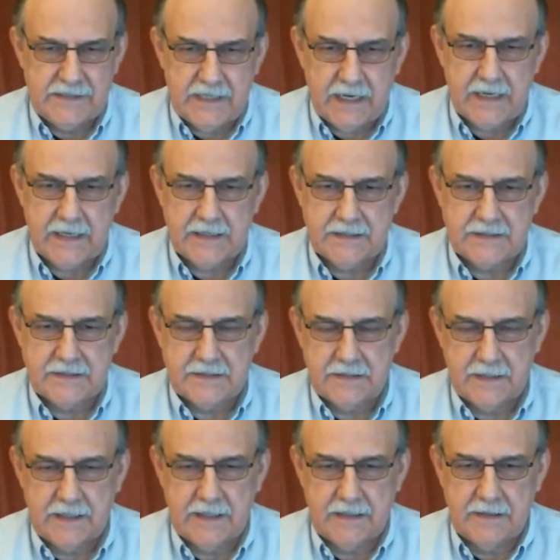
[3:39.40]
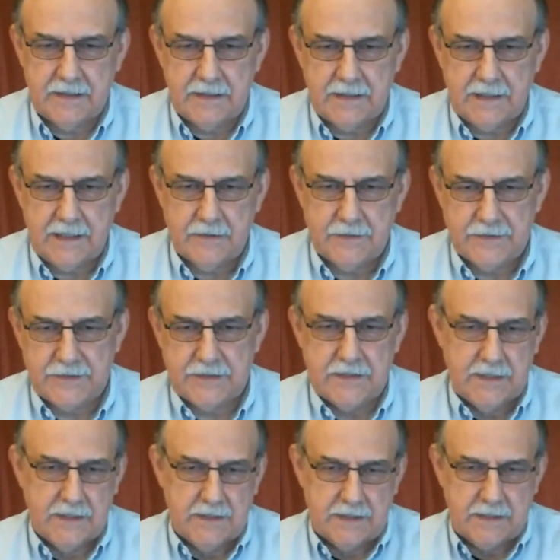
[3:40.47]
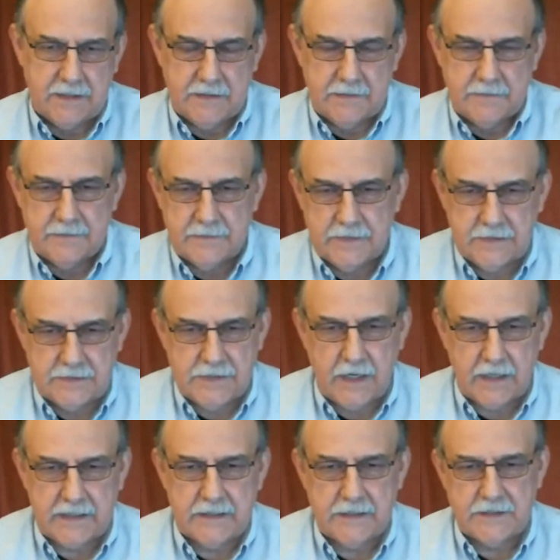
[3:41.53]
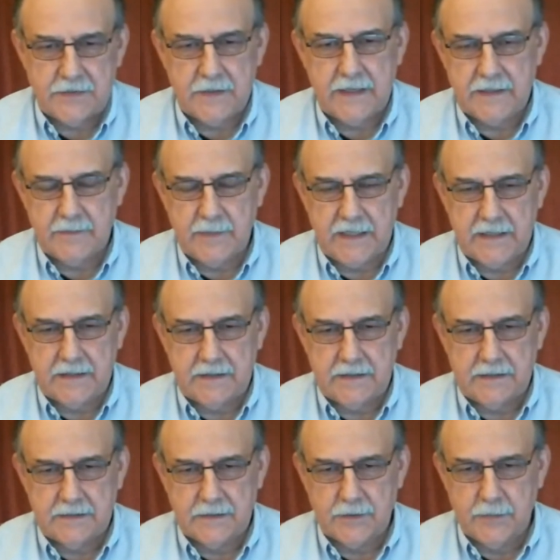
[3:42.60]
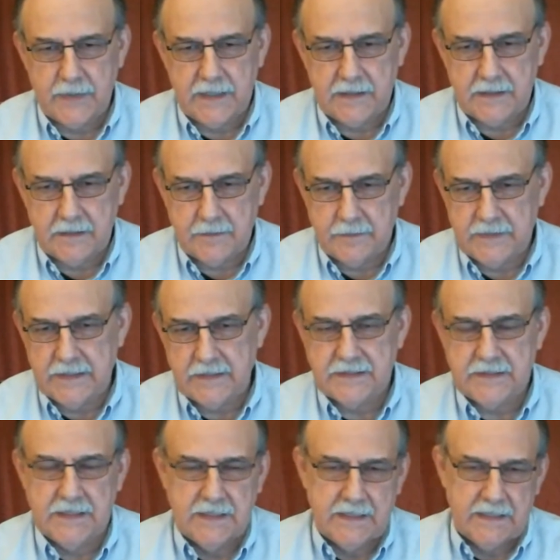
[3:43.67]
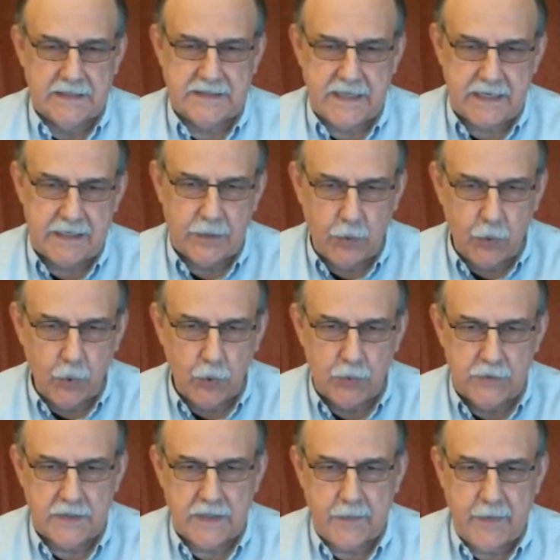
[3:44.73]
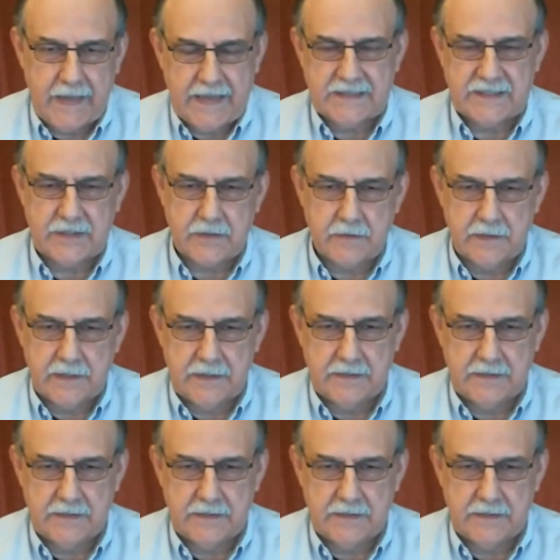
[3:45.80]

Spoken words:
It does. And I was talking to Trey about it a little bit. It's got an old capacitor in it